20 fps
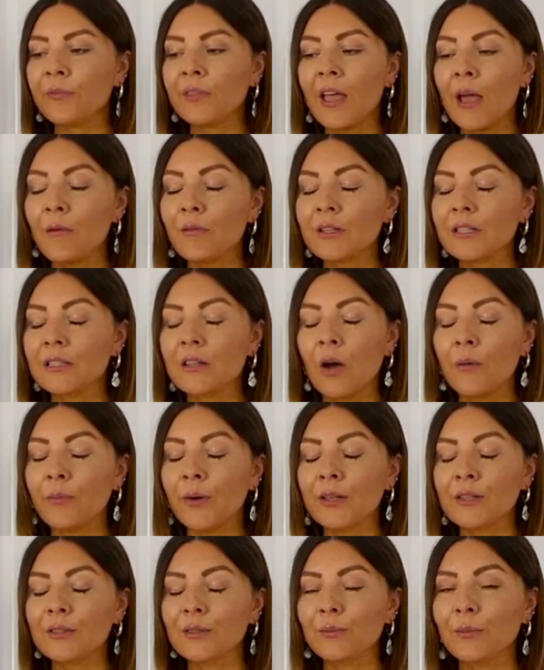that was not
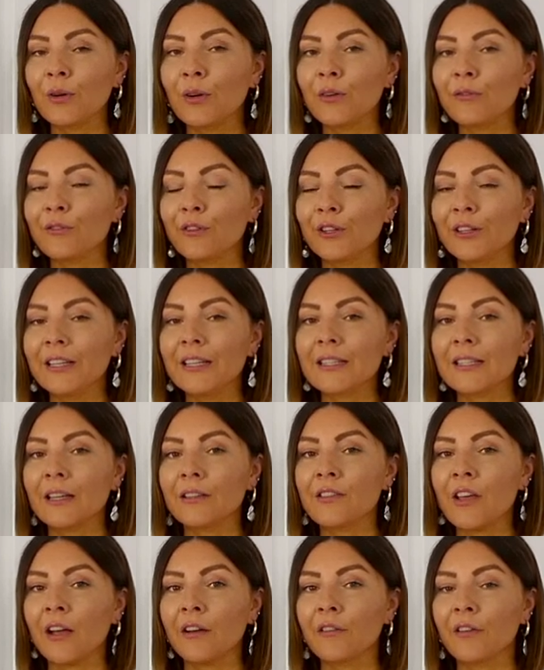possible for this
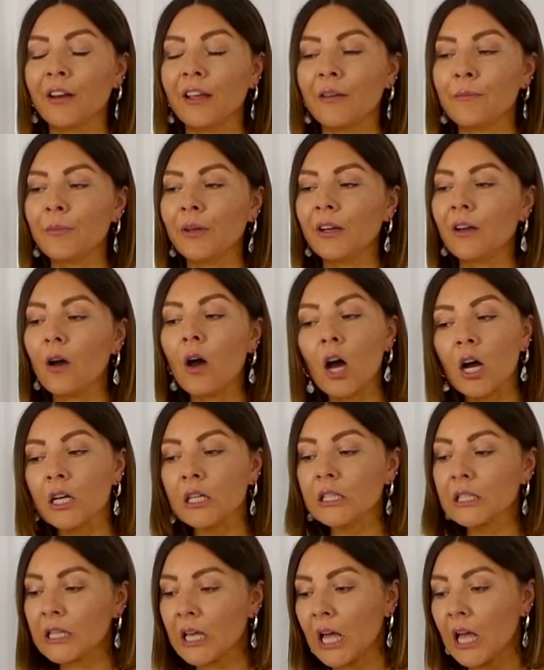category
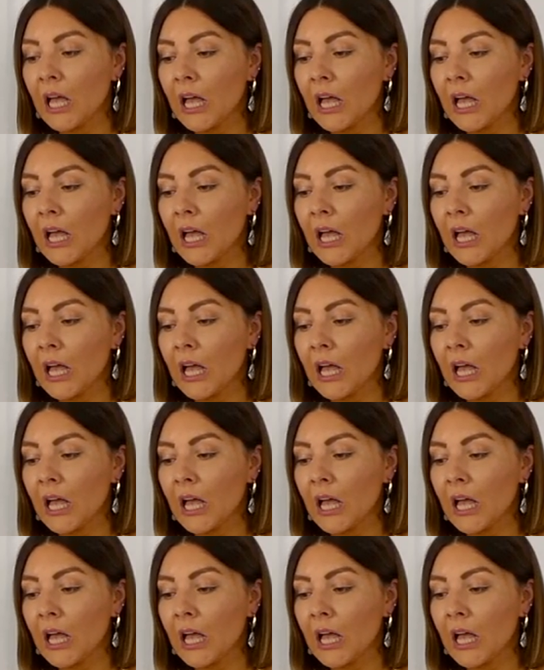because